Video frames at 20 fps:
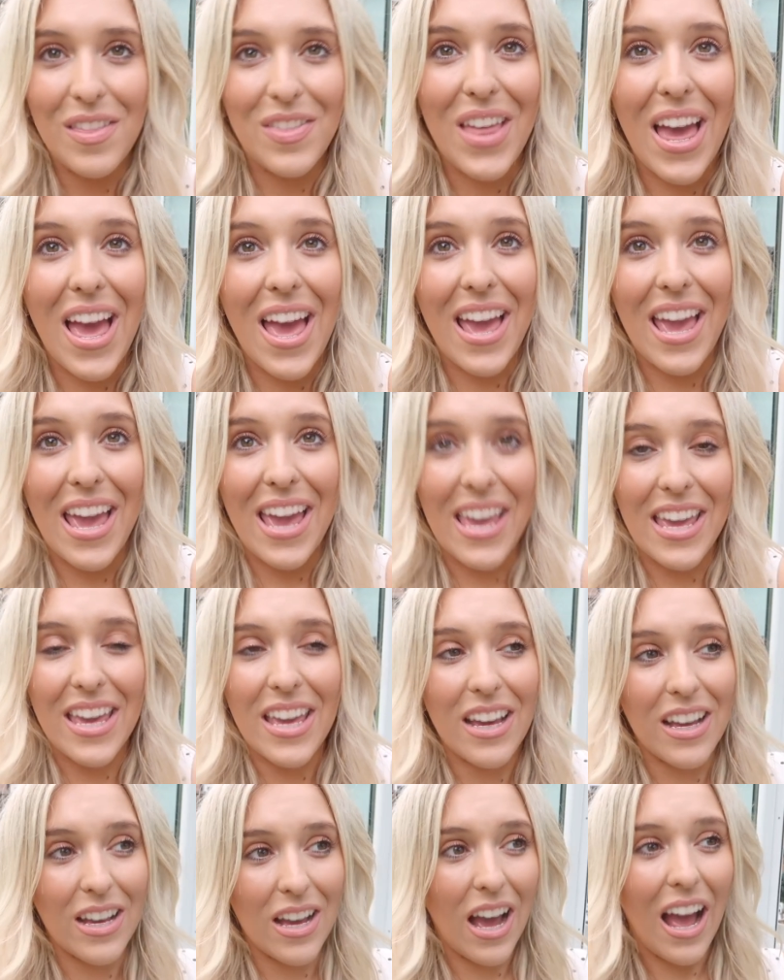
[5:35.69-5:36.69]

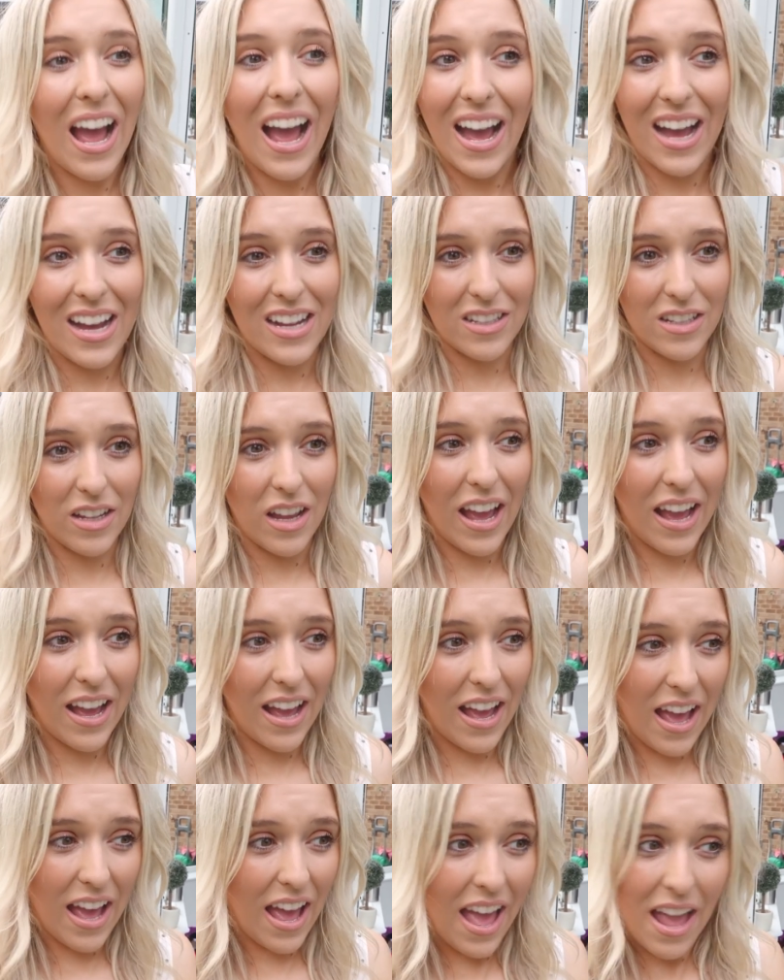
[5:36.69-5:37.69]
They had
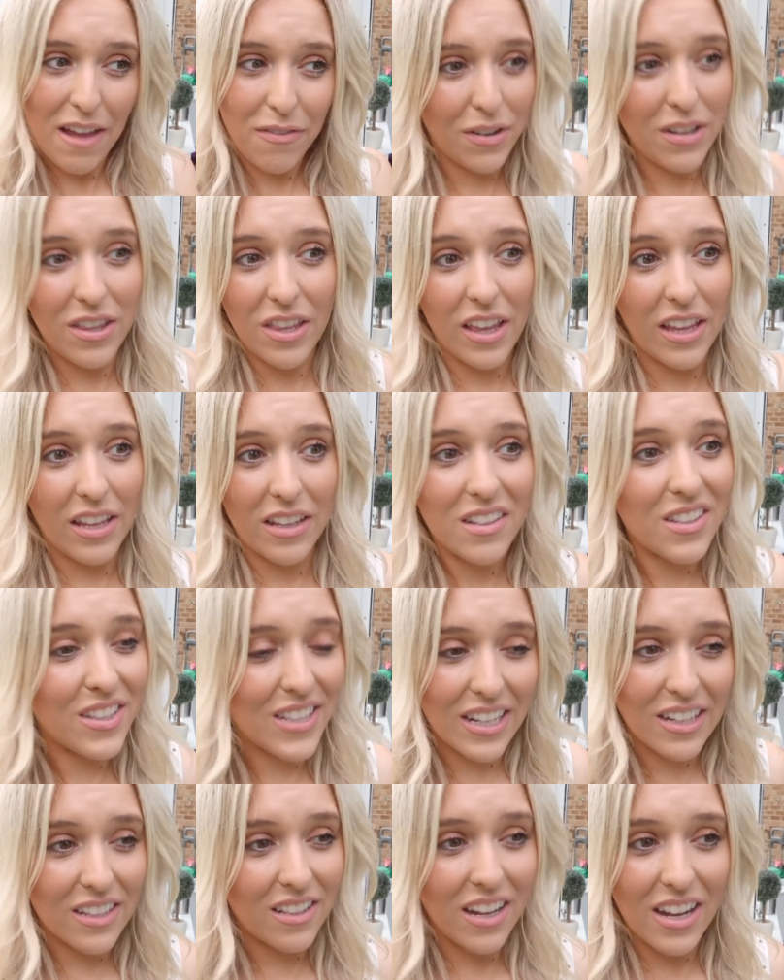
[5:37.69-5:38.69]
everything
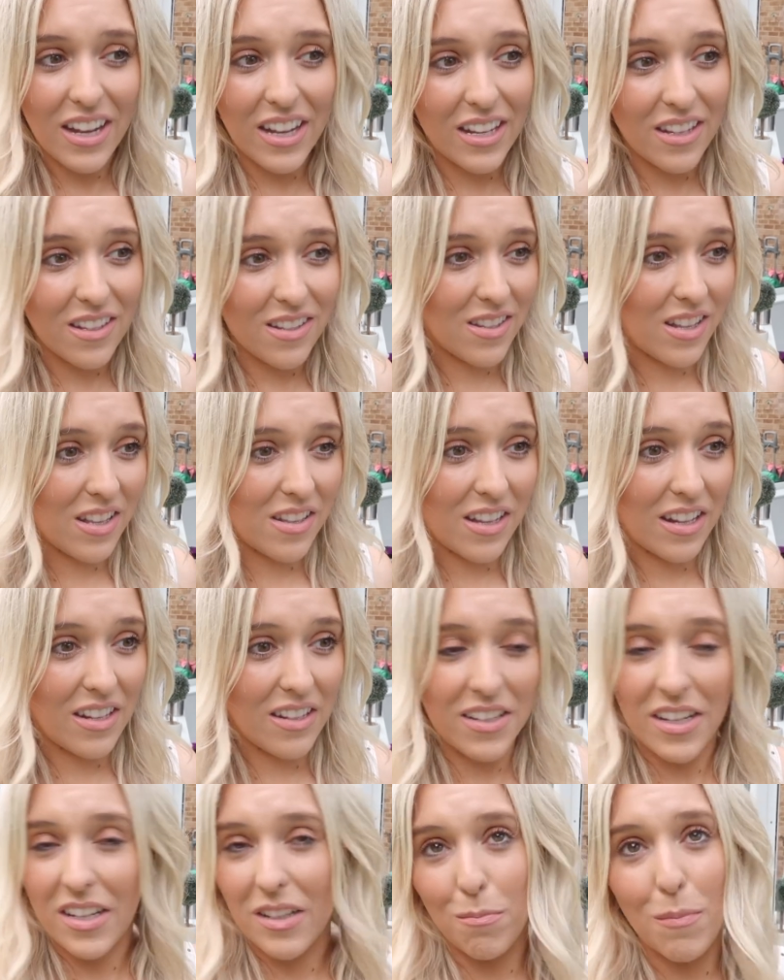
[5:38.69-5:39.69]
sanitized. They
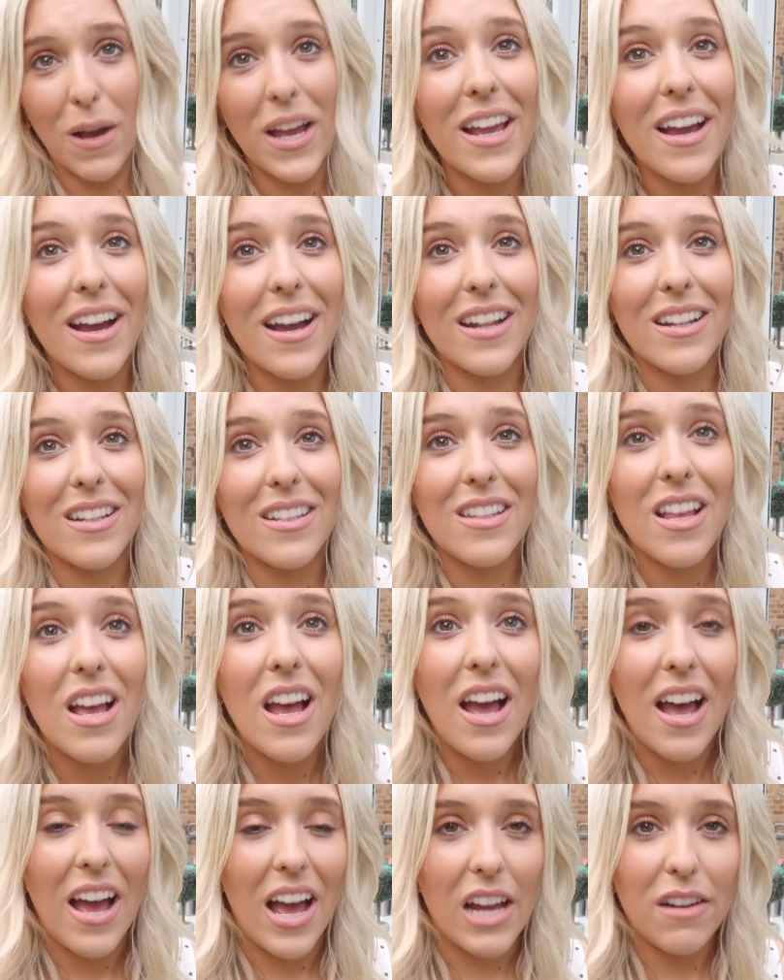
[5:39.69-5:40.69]
sanitized my hands.
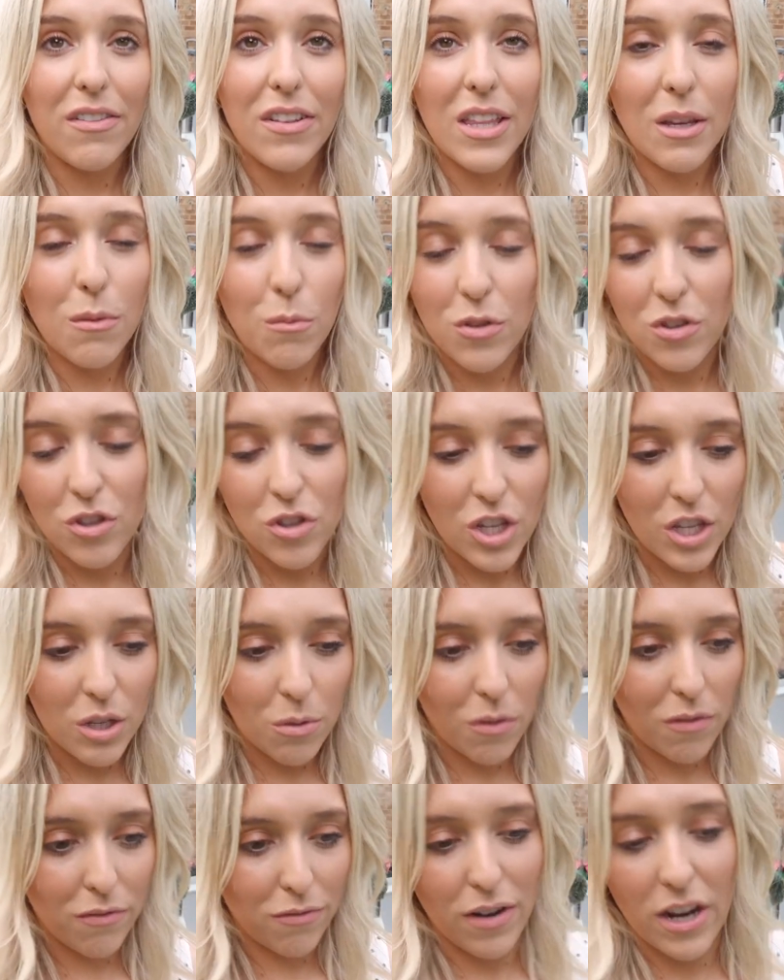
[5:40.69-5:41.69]
Everything was new
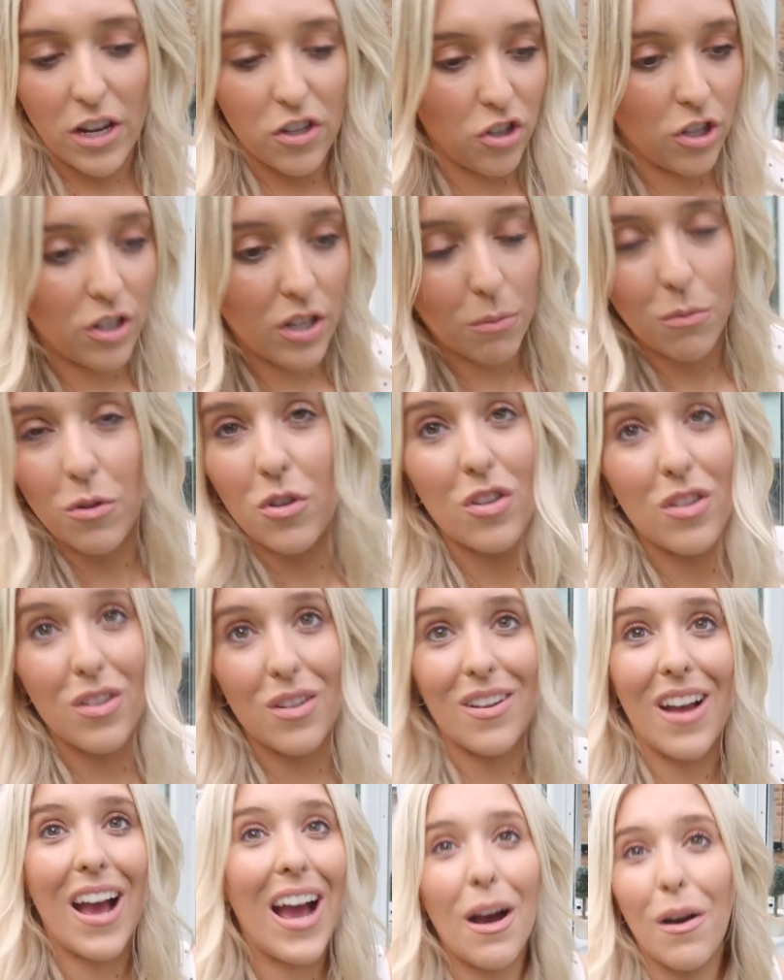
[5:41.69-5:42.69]
and fresh, and they were just
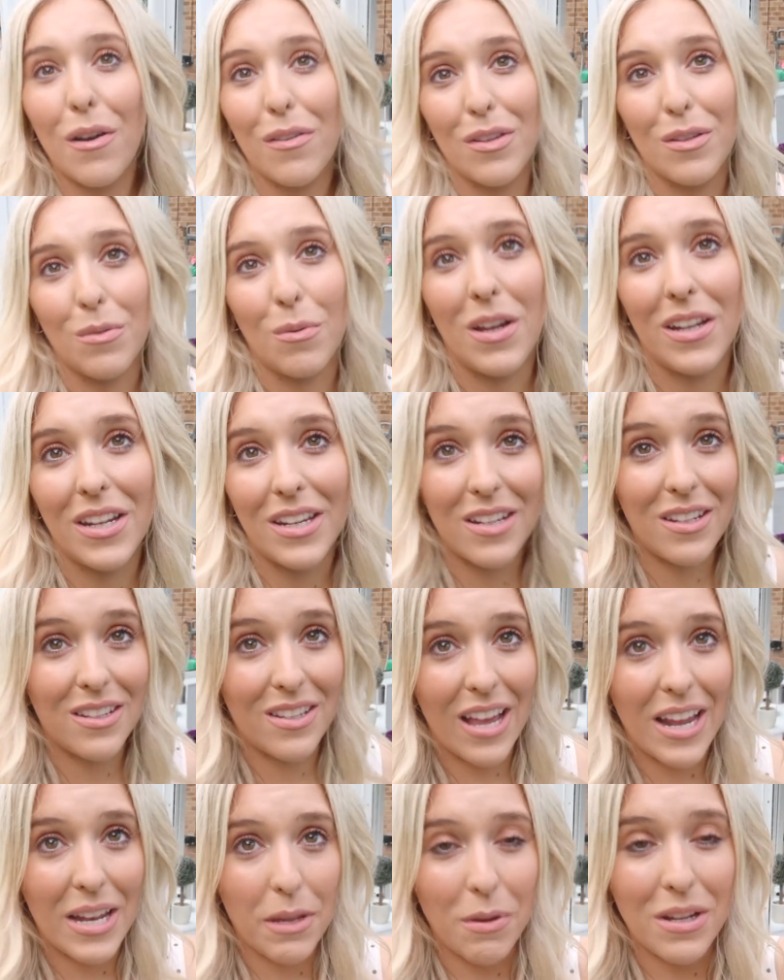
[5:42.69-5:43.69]
out of this world. I didn't
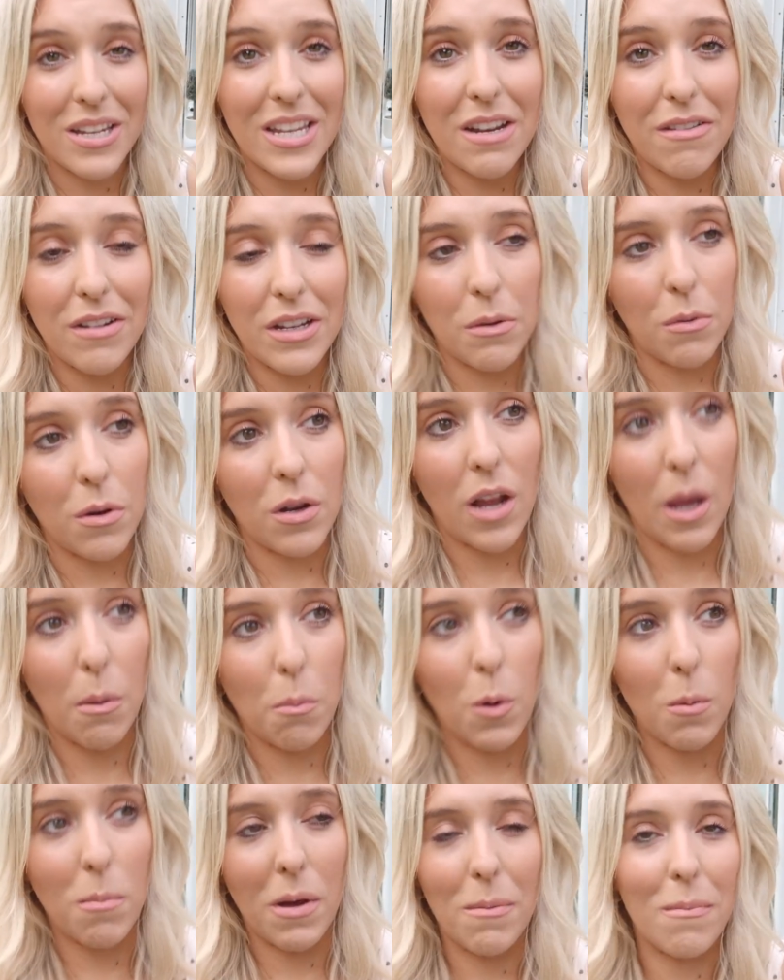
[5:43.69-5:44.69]
sit anywhere near anyone. I
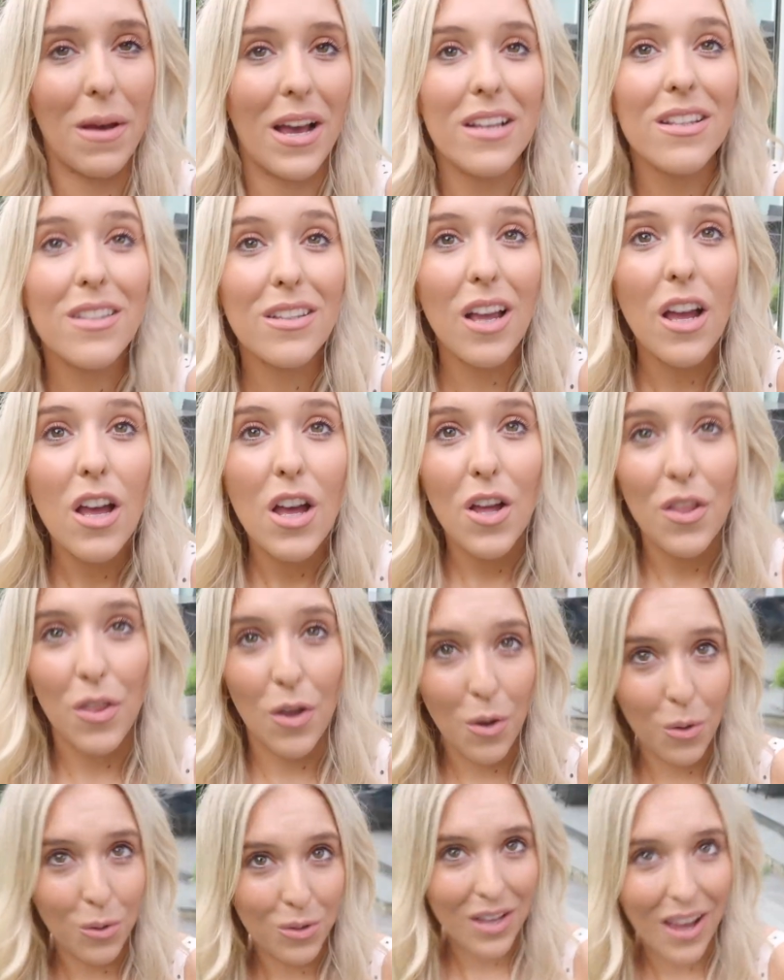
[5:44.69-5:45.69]
wore my mask the
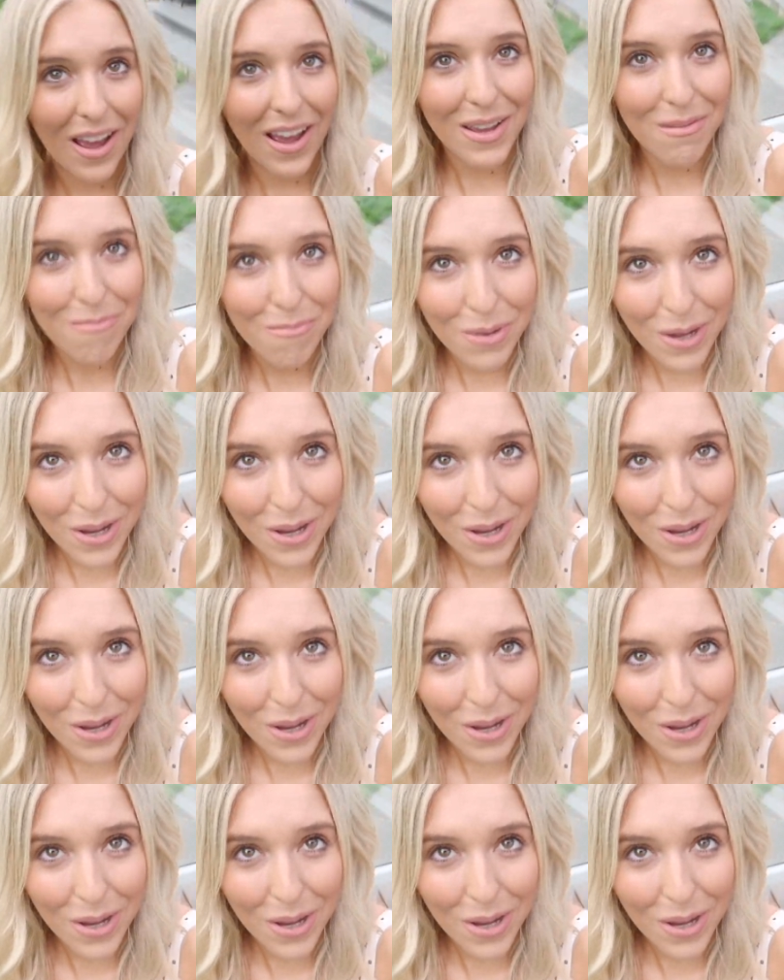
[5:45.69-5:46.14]
whole time,